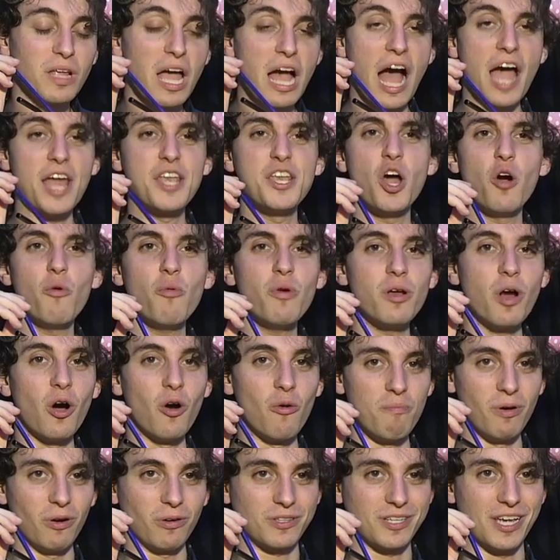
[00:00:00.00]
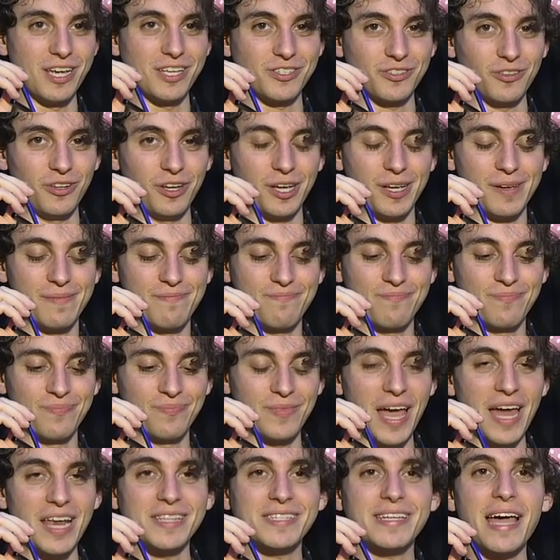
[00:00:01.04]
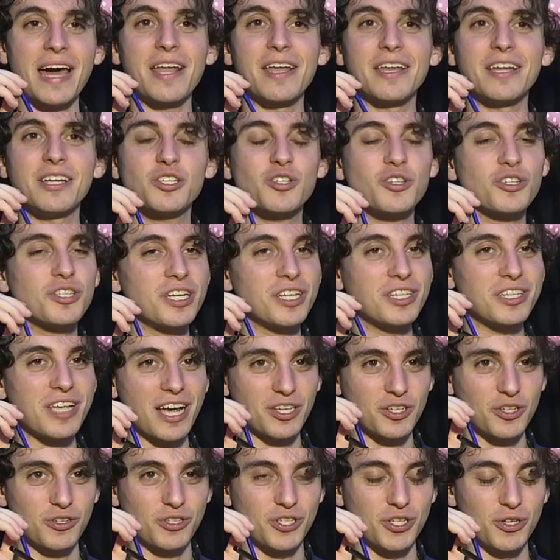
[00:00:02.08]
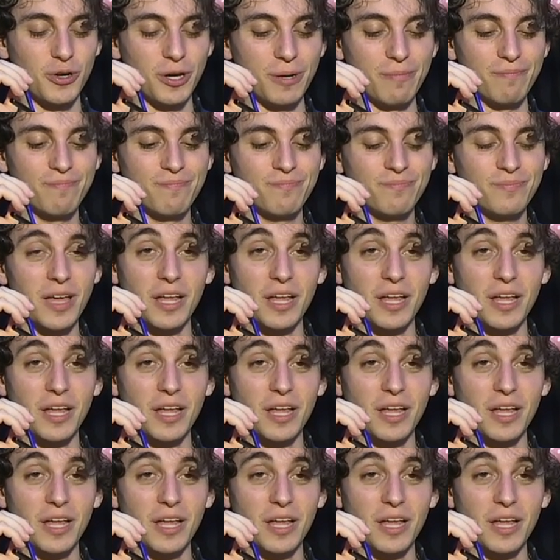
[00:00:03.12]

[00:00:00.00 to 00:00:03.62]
I know what oat milk tastes like, and it's got an interesting texture to it.